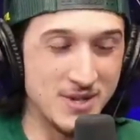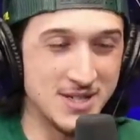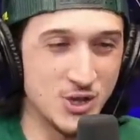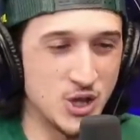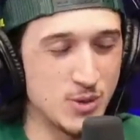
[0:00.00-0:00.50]

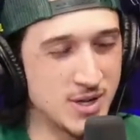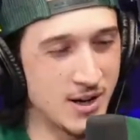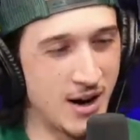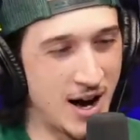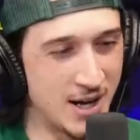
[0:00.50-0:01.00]
So she was
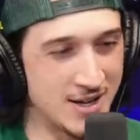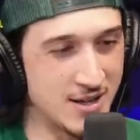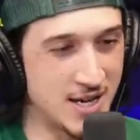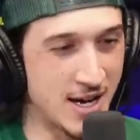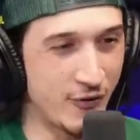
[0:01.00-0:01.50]
like, all right, can
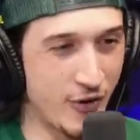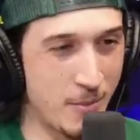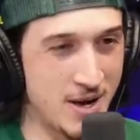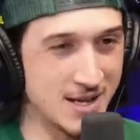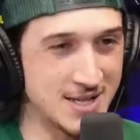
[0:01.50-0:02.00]
you take it
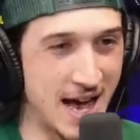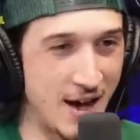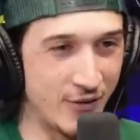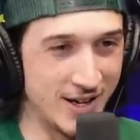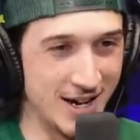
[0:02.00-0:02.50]
from me? It's
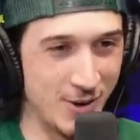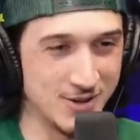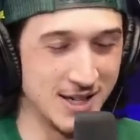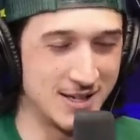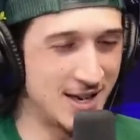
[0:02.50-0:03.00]
heavy. And I
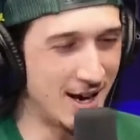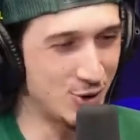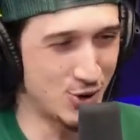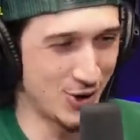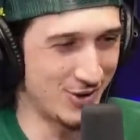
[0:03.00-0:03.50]
was like, yeah,
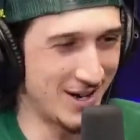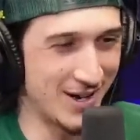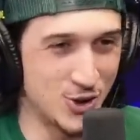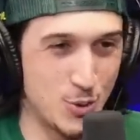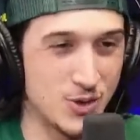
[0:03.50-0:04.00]
sure.
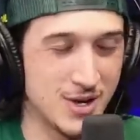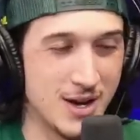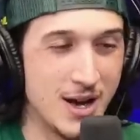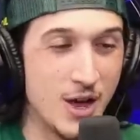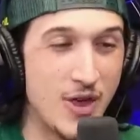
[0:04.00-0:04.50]
God, she was,
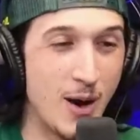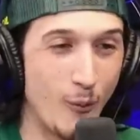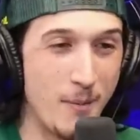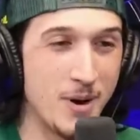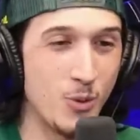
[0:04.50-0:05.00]
that
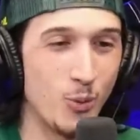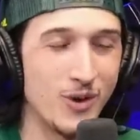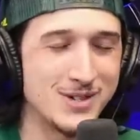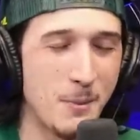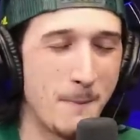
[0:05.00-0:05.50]
woman
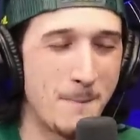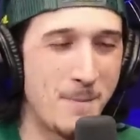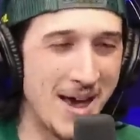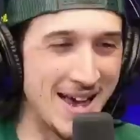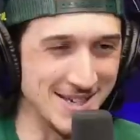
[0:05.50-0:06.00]
was
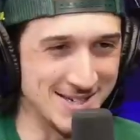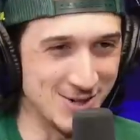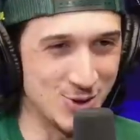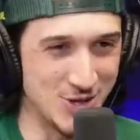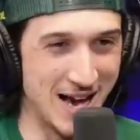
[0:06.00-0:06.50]
pissed oh,
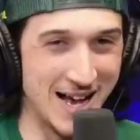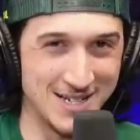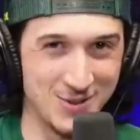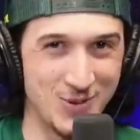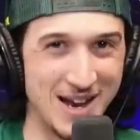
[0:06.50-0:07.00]
wow. she had
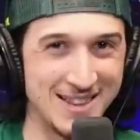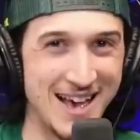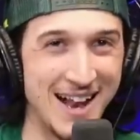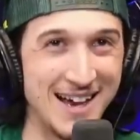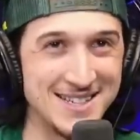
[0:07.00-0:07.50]
to write
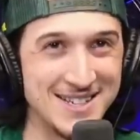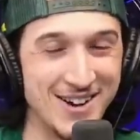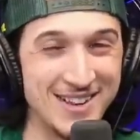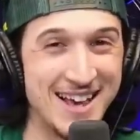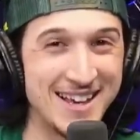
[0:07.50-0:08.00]
that icing
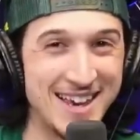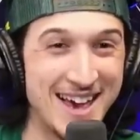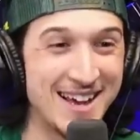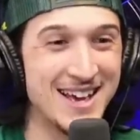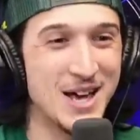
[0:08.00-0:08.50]
on that
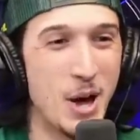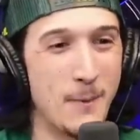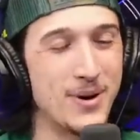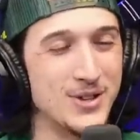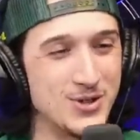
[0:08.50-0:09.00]
cake.
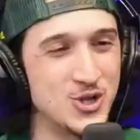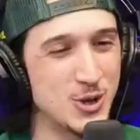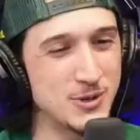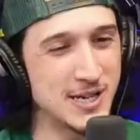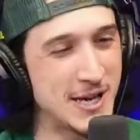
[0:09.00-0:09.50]
But
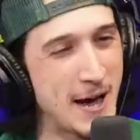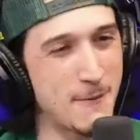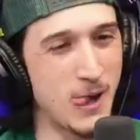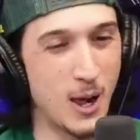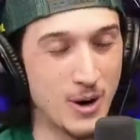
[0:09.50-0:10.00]
she was like, yeah,
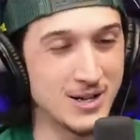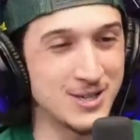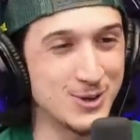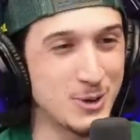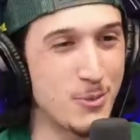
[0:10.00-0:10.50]
we had to
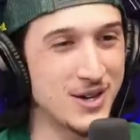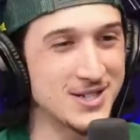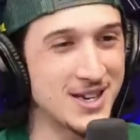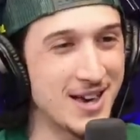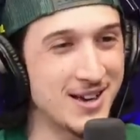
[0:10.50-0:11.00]
use the
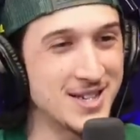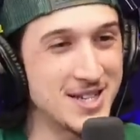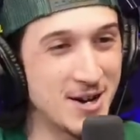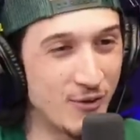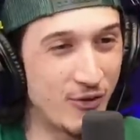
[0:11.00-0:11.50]
biggest cake because it
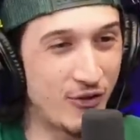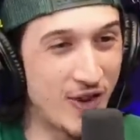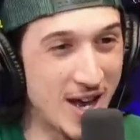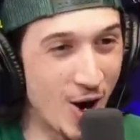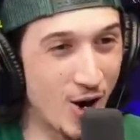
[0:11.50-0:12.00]
didn't
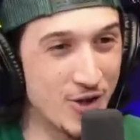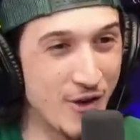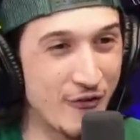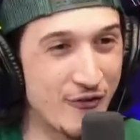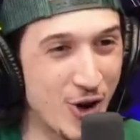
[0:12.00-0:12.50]
fit on
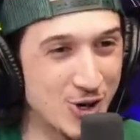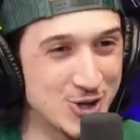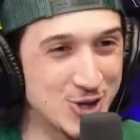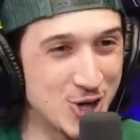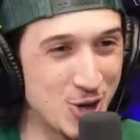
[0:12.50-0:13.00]
the
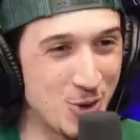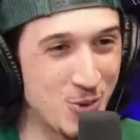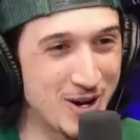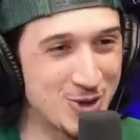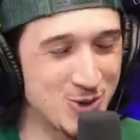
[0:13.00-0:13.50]
first two
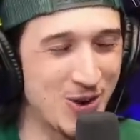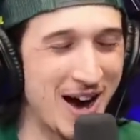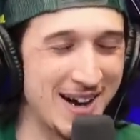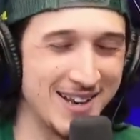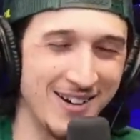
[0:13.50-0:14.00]
we
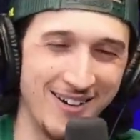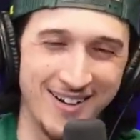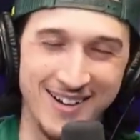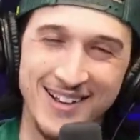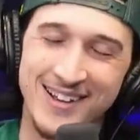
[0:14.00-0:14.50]
tried it
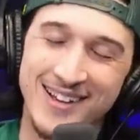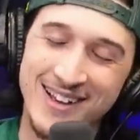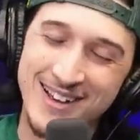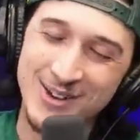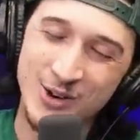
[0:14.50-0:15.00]
on. Hilarious.